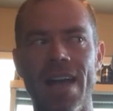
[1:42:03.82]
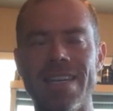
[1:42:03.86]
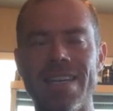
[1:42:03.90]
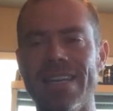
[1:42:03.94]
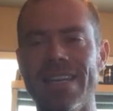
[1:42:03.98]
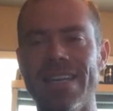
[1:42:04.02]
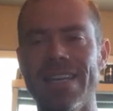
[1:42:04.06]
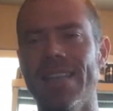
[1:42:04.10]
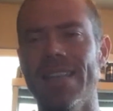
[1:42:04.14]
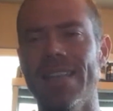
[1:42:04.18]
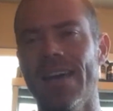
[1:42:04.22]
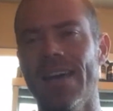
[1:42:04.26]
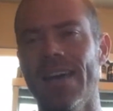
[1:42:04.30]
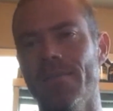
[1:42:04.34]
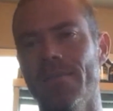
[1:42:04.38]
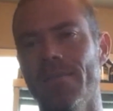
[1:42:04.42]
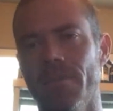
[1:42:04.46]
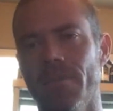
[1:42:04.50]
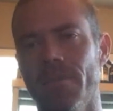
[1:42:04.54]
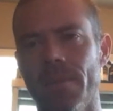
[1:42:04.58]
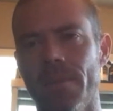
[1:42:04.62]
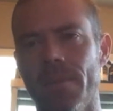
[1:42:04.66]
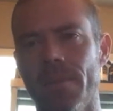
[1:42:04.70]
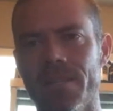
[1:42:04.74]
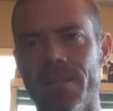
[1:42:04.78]
I need that
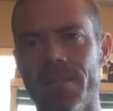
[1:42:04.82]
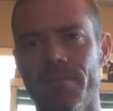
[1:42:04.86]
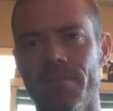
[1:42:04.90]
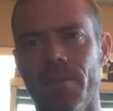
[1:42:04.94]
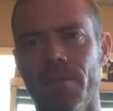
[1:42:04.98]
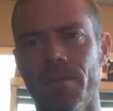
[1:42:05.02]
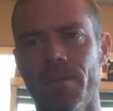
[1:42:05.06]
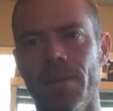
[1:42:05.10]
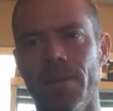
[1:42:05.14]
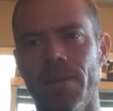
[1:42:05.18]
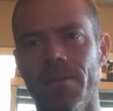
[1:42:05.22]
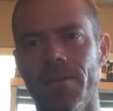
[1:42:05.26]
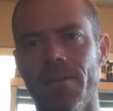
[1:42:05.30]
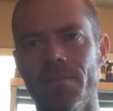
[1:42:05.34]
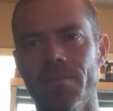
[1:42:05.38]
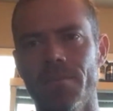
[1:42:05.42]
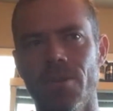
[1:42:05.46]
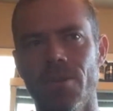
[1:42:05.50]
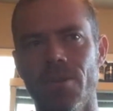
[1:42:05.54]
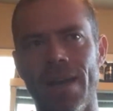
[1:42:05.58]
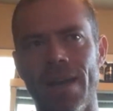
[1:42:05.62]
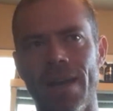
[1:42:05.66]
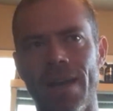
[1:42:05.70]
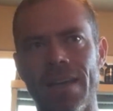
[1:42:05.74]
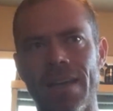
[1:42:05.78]
information from him
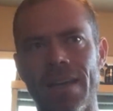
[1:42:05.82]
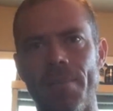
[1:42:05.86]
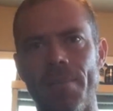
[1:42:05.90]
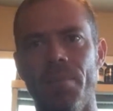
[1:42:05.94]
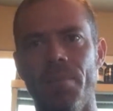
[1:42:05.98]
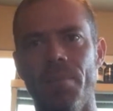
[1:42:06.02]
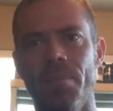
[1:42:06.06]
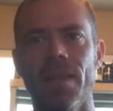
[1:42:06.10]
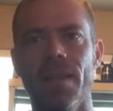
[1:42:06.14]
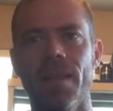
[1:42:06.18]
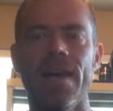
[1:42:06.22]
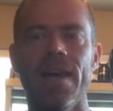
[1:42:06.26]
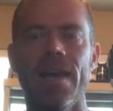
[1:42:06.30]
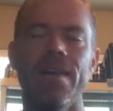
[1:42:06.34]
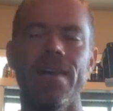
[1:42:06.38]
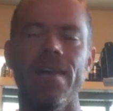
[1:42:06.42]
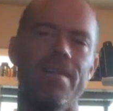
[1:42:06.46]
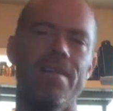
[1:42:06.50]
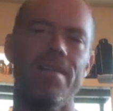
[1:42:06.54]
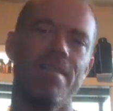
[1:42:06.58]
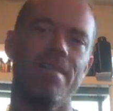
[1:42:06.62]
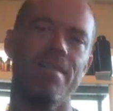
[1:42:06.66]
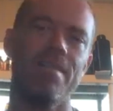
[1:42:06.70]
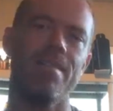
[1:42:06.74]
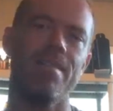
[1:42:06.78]
so I can apply
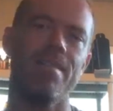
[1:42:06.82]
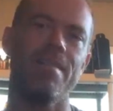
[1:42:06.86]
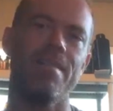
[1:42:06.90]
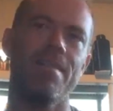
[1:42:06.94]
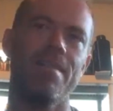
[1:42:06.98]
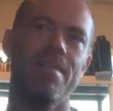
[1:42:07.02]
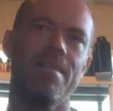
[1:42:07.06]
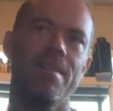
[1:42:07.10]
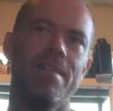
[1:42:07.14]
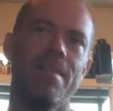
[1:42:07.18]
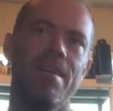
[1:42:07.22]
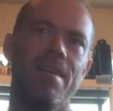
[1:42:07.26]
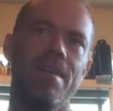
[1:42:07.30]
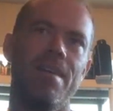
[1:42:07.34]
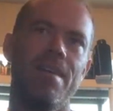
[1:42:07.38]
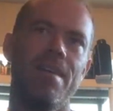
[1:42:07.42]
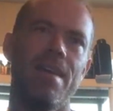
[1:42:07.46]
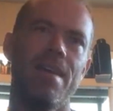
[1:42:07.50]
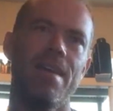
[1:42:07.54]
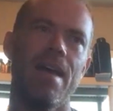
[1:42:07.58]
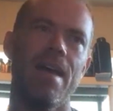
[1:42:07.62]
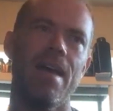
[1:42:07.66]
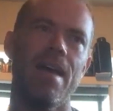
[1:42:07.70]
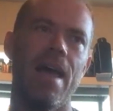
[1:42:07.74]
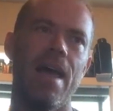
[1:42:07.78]
it
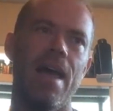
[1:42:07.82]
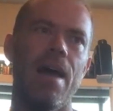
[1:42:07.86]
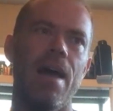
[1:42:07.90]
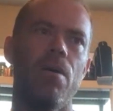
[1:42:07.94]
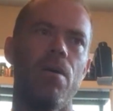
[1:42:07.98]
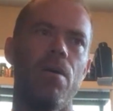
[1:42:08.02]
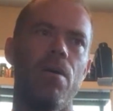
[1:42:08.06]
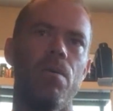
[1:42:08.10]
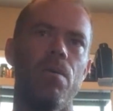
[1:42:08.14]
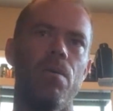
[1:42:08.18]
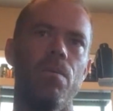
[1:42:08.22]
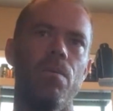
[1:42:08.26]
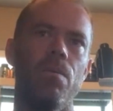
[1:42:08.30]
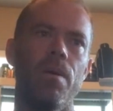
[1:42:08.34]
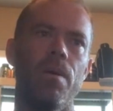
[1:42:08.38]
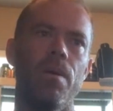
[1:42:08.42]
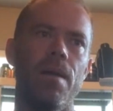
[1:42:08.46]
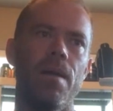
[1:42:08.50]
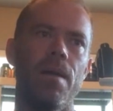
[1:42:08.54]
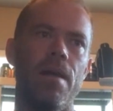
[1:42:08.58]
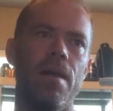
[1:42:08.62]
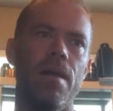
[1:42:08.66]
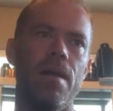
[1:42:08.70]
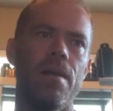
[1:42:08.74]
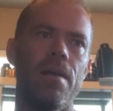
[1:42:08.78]

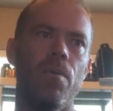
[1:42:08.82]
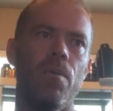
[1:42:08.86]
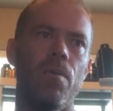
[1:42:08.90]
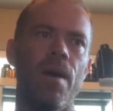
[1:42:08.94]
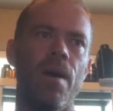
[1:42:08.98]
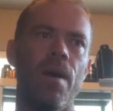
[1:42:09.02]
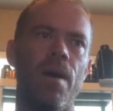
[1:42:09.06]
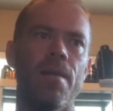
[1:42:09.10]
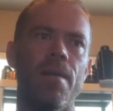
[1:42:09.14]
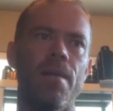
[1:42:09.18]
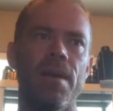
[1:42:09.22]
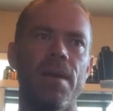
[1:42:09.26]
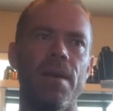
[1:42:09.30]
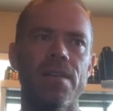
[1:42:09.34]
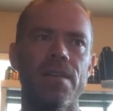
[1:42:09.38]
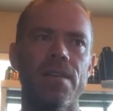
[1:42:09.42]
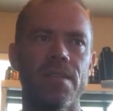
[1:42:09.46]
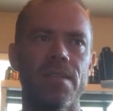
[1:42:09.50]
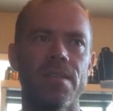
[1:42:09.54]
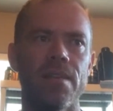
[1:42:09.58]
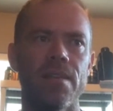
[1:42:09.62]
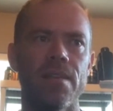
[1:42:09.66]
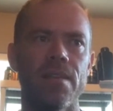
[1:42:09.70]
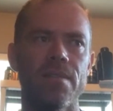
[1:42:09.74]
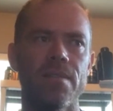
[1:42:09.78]
in a way that
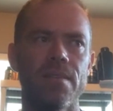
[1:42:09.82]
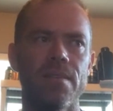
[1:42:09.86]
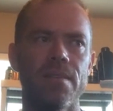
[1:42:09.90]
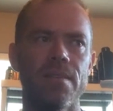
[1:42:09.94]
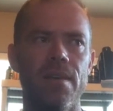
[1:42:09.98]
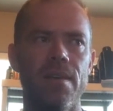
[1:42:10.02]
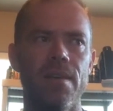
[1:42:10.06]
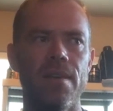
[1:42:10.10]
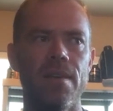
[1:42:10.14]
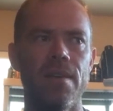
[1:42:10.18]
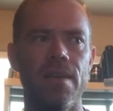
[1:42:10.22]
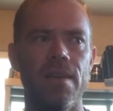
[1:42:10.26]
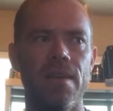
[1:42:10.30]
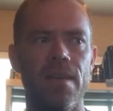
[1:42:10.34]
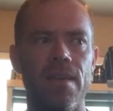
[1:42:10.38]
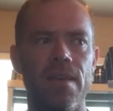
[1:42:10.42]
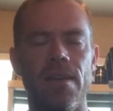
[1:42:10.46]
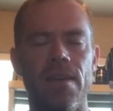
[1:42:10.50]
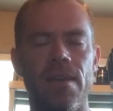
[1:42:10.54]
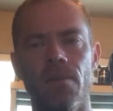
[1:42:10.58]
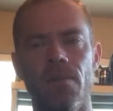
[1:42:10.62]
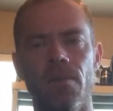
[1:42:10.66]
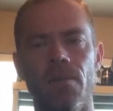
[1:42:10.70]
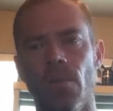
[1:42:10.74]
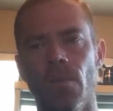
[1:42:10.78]
makes sense
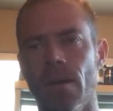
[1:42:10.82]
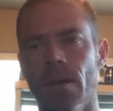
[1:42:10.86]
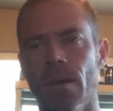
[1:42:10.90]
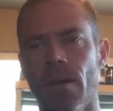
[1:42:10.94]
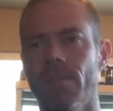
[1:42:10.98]
in